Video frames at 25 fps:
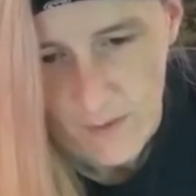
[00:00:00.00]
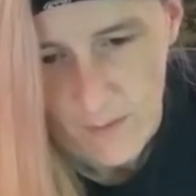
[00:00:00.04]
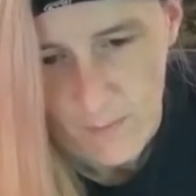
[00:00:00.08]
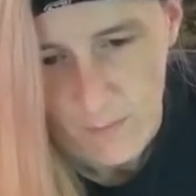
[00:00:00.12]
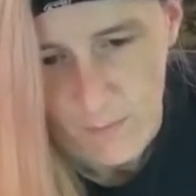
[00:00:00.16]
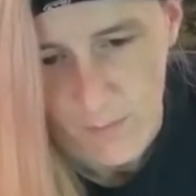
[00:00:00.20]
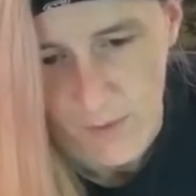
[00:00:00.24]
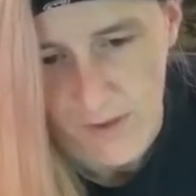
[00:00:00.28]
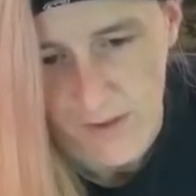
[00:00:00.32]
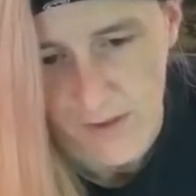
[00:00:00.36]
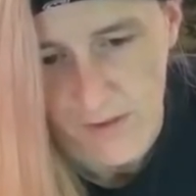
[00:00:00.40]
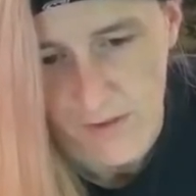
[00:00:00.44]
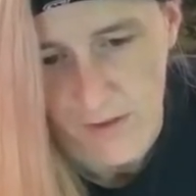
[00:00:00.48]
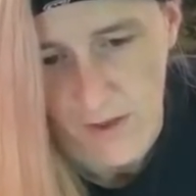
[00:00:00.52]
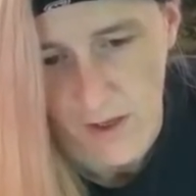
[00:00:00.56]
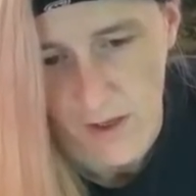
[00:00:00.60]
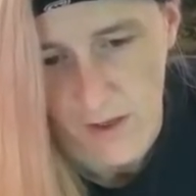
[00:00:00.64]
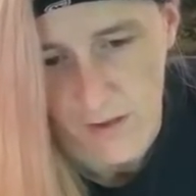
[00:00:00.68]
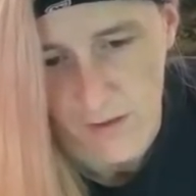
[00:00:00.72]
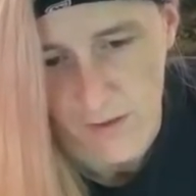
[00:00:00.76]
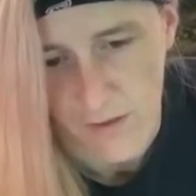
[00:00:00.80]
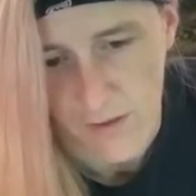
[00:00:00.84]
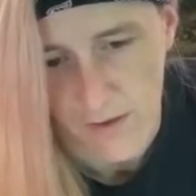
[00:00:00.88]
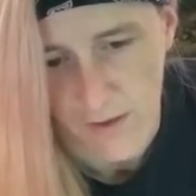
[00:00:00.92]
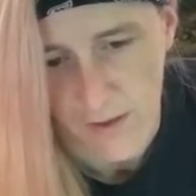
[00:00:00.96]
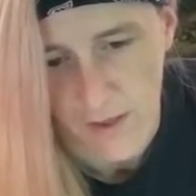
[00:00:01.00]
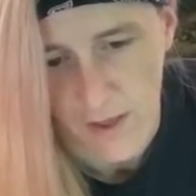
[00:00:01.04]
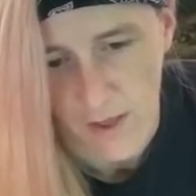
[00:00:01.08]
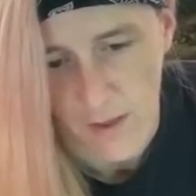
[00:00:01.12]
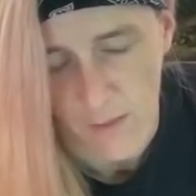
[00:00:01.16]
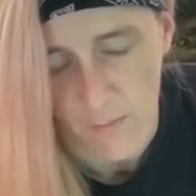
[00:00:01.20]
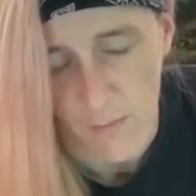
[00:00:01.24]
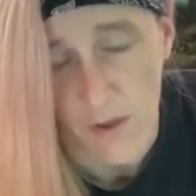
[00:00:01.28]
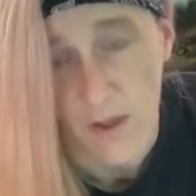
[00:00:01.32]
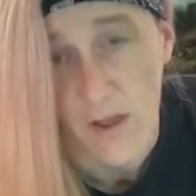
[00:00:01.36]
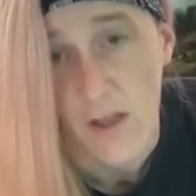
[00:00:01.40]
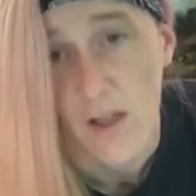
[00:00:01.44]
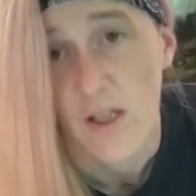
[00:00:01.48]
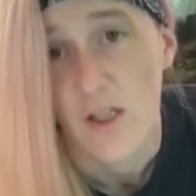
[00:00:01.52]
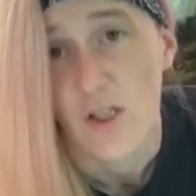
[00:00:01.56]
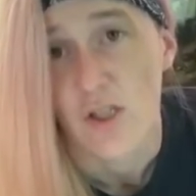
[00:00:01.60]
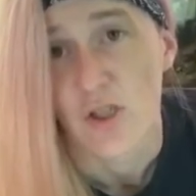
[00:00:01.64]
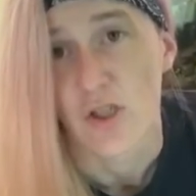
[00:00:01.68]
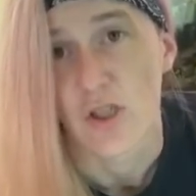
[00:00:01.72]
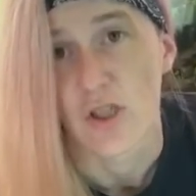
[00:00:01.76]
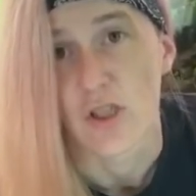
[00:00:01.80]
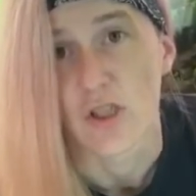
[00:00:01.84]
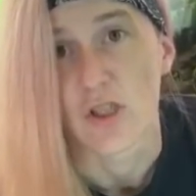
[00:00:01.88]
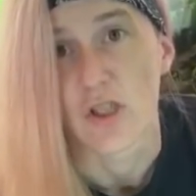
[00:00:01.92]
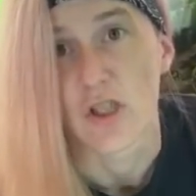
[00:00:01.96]
Bring your daughter to the camera.
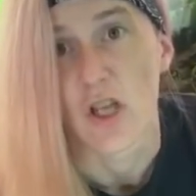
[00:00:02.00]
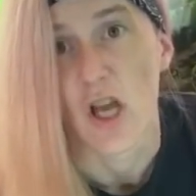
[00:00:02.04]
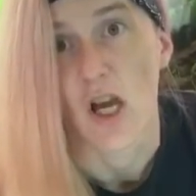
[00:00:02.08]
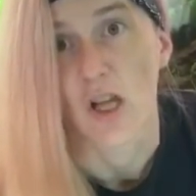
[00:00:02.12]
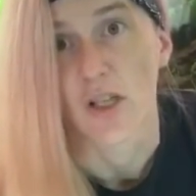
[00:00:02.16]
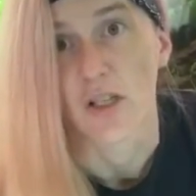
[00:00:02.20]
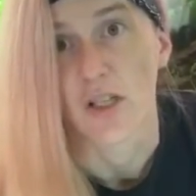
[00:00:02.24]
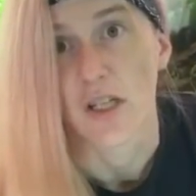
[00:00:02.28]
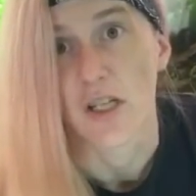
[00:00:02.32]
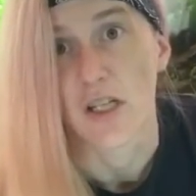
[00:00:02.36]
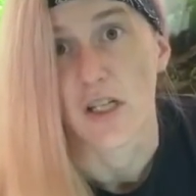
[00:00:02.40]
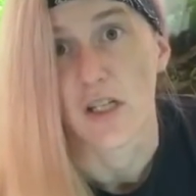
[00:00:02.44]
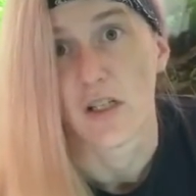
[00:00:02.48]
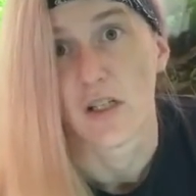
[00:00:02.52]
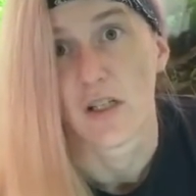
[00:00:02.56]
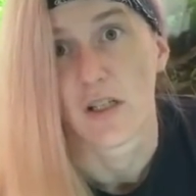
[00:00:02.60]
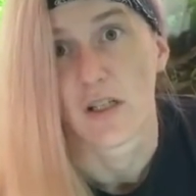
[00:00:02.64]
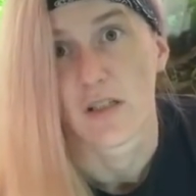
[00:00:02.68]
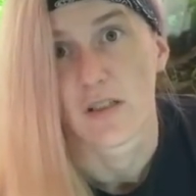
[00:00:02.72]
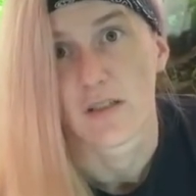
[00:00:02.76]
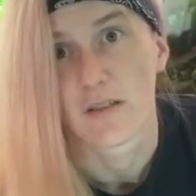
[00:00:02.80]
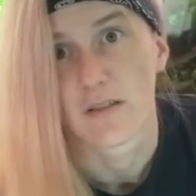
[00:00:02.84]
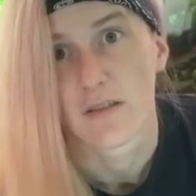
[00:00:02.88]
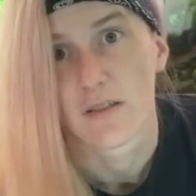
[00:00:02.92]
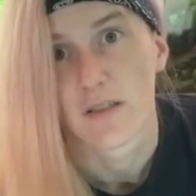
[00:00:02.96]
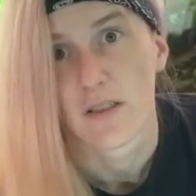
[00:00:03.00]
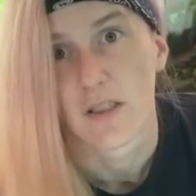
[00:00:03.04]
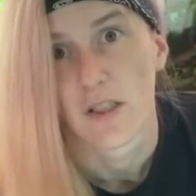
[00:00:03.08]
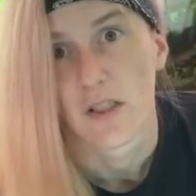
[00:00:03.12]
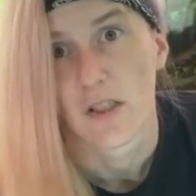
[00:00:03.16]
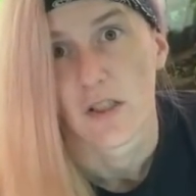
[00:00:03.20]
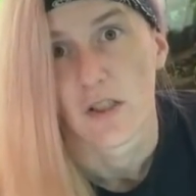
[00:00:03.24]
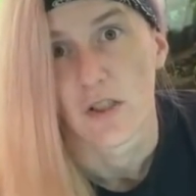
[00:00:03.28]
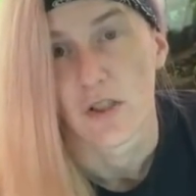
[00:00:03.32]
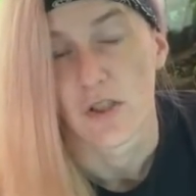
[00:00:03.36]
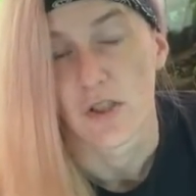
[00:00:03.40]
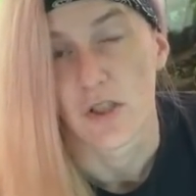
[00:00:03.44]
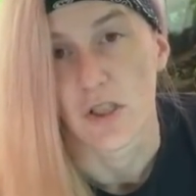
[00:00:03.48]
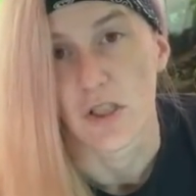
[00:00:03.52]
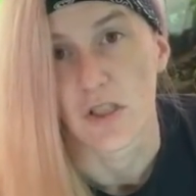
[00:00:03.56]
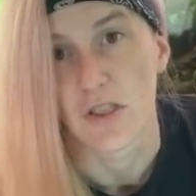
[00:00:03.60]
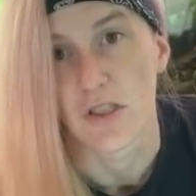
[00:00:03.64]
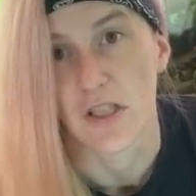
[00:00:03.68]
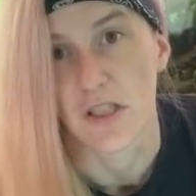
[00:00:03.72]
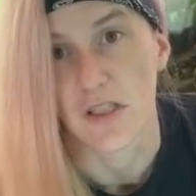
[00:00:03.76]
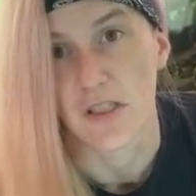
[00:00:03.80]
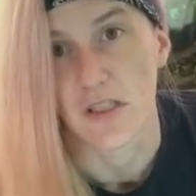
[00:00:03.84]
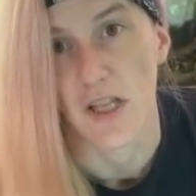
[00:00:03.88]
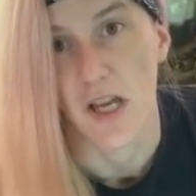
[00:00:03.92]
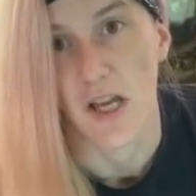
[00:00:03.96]
She's not here. She's
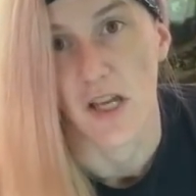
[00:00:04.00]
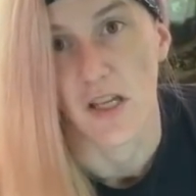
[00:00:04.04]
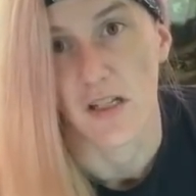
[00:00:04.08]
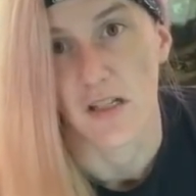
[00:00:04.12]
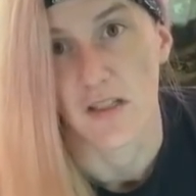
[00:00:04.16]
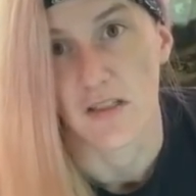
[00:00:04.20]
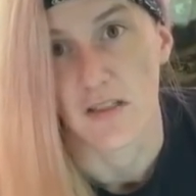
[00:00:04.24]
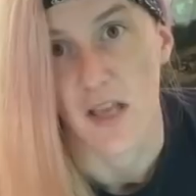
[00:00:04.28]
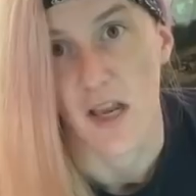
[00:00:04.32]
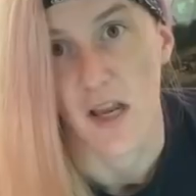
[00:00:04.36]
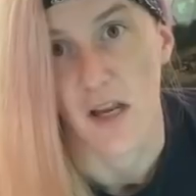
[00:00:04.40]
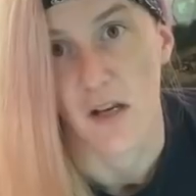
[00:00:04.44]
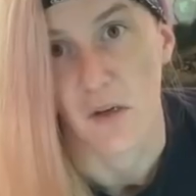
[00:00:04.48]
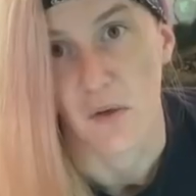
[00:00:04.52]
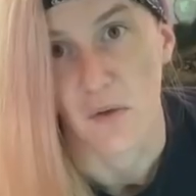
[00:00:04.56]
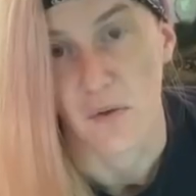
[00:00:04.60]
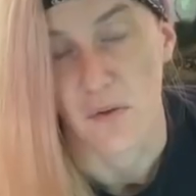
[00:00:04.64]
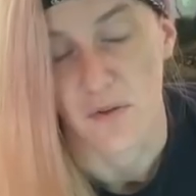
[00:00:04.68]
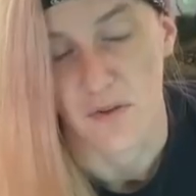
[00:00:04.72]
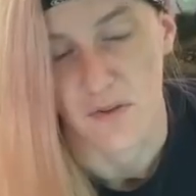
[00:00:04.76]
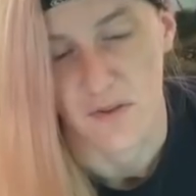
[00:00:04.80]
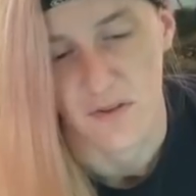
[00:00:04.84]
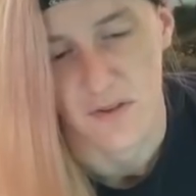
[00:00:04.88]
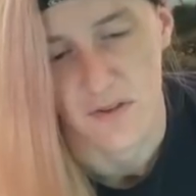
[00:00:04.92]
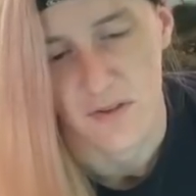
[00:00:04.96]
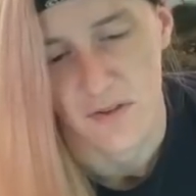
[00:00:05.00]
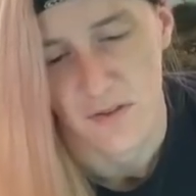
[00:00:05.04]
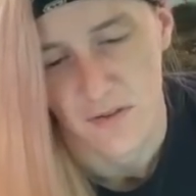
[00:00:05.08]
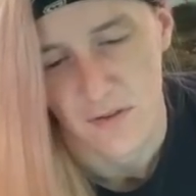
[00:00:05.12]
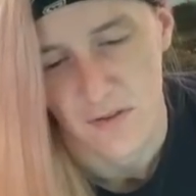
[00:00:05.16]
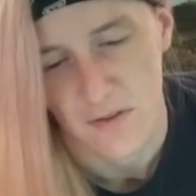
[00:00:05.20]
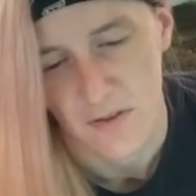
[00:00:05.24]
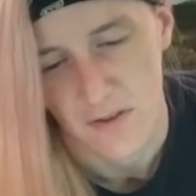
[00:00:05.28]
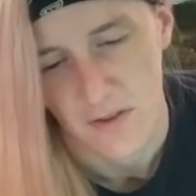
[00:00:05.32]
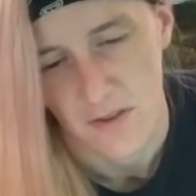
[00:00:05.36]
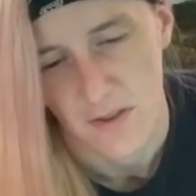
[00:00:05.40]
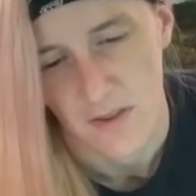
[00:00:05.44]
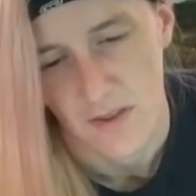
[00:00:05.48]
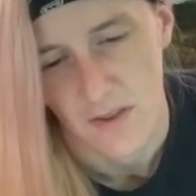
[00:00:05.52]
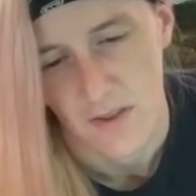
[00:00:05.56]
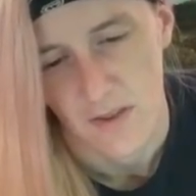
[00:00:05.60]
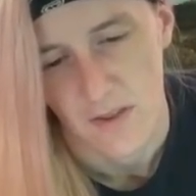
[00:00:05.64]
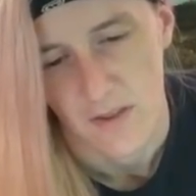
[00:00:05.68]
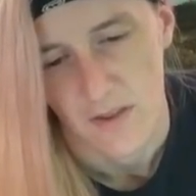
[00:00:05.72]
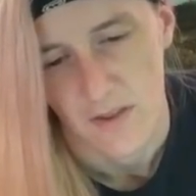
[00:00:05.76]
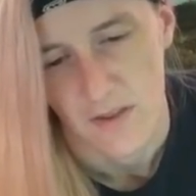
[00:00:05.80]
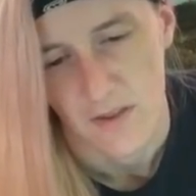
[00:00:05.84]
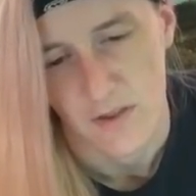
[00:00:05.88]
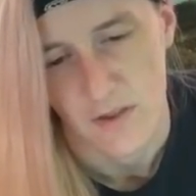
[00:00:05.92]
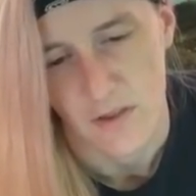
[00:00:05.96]
at Nana's house.
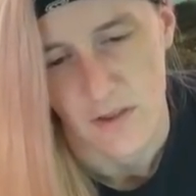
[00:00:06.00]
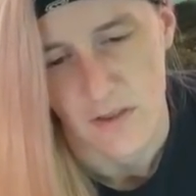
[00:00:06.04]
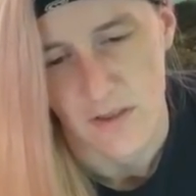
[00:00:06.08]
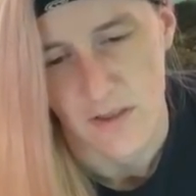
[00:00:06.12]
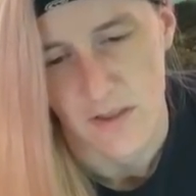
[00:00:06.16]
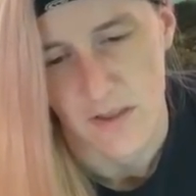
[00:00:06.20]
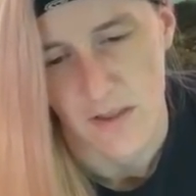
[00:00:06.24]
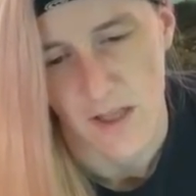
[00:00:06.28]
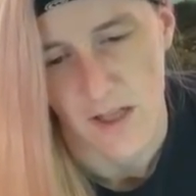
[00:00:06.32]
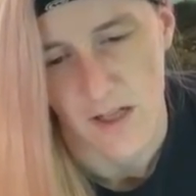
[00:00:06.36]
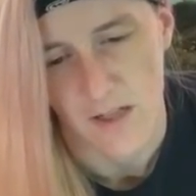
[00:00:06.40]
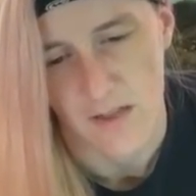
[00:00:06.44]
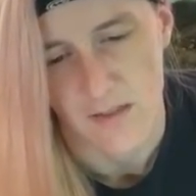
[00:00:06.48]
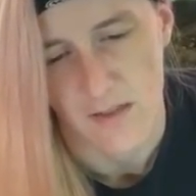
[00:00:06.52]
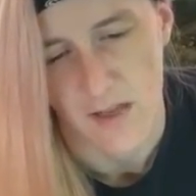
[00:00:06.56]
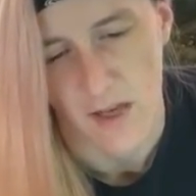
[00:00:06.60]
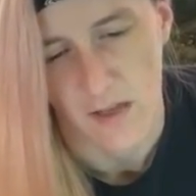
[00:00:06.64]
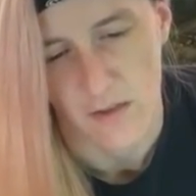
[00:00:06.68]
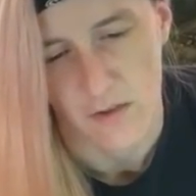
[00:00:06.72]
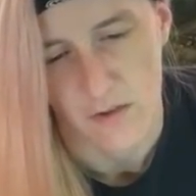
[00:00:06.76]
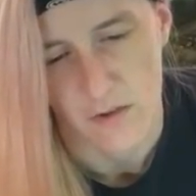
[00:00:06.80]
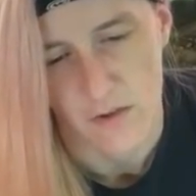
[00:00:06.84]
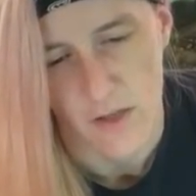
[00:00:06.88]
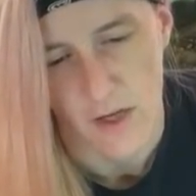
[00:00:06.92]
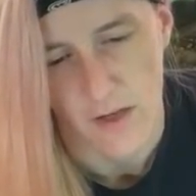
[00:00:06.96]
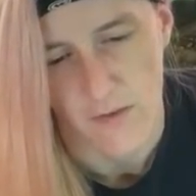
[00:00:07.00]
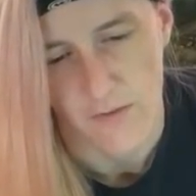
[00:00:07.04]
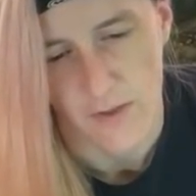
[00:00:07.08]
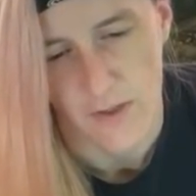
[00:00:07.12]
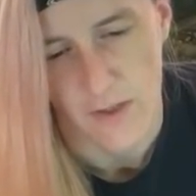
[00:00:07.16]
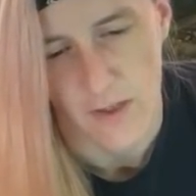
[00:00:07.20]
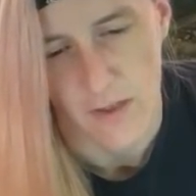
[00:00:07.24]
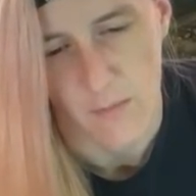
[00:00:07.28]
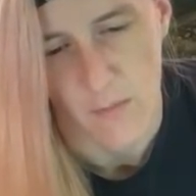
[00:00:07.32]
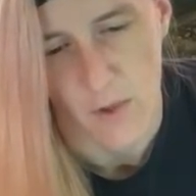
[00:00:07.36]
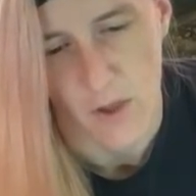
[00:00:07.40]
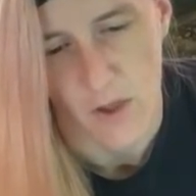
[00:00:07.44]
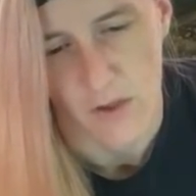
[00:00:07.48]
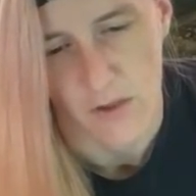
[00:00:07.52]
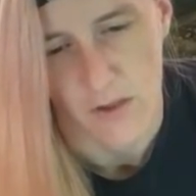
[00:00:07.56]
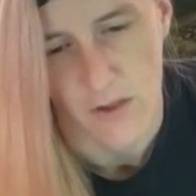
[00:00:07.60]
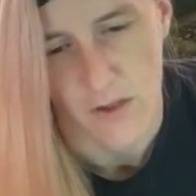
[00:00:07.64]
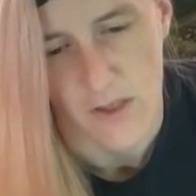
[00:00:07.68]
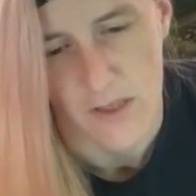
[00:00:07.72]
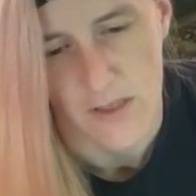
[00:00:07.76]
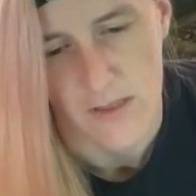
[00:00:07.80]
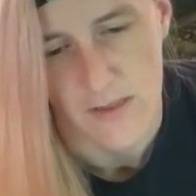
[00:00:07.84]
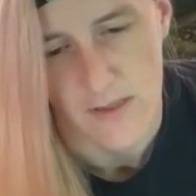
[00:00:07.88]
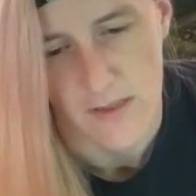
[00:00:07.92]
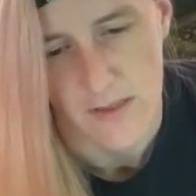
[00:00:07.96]
She's at Nana's house driving them all
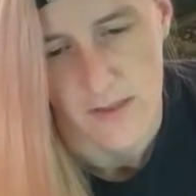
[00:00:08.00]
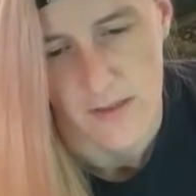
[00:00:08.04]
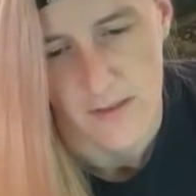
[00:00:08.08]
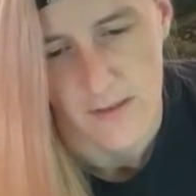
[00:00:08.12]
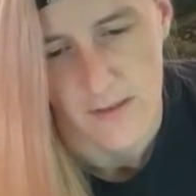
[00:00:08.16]
crazy.